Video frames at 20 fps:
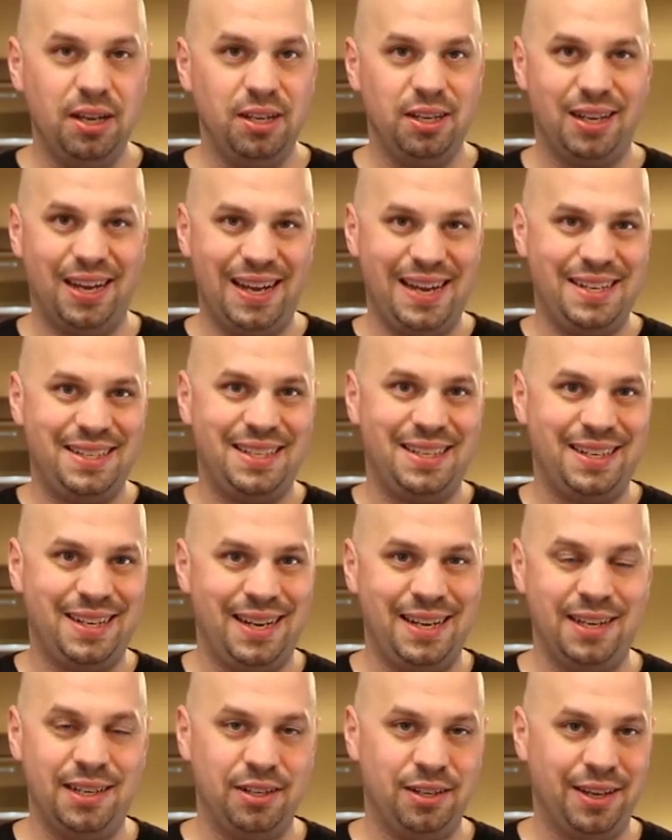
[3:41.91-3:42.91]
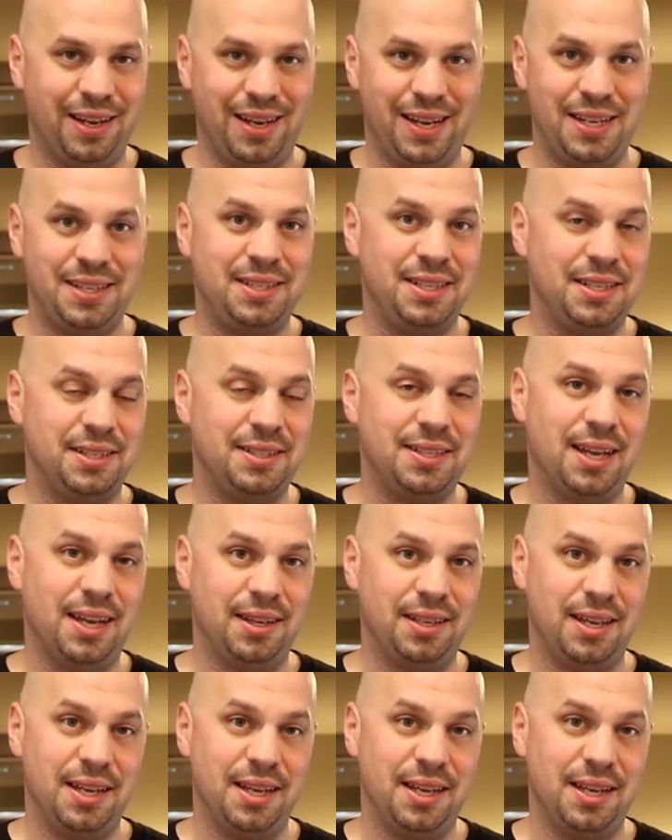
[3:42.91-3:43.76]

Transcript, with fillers: You got eighteen eight and you got eighteen ten.